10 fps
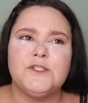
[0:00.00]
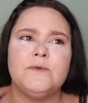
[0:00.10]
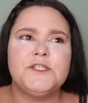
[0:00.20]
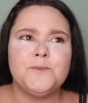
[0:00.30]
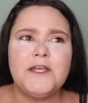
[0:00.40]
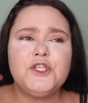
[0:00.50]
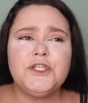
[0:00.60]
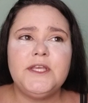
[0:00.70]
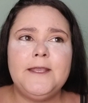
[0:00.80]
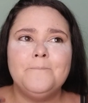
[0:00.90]
So
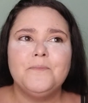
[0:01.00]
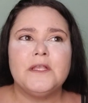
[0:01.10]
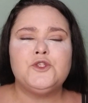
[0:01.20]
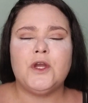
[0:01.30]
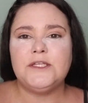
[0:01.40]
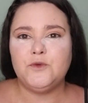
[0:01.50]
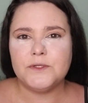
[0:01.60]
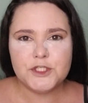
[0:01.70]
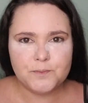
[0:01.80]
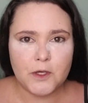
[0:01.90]
especially trying to
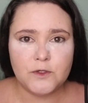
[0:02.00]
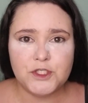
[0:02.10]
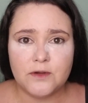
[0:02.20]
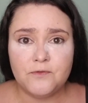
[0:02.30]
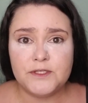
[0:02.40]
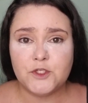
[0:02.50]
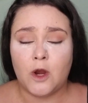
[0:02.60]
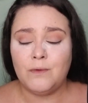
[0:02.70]
expose Jeffree Star,